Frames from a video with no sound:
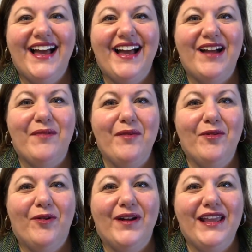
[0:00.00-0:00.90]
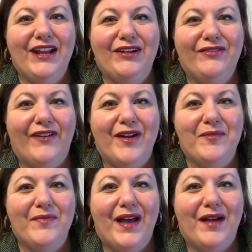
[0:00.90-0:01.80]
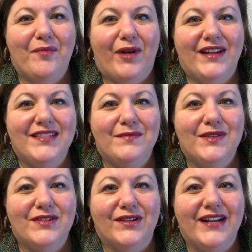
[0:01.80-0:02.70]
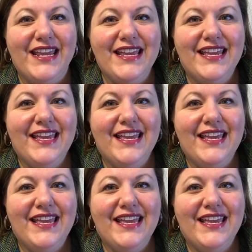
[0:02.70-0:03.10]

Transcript: I'm recording here from Branson, Missouri,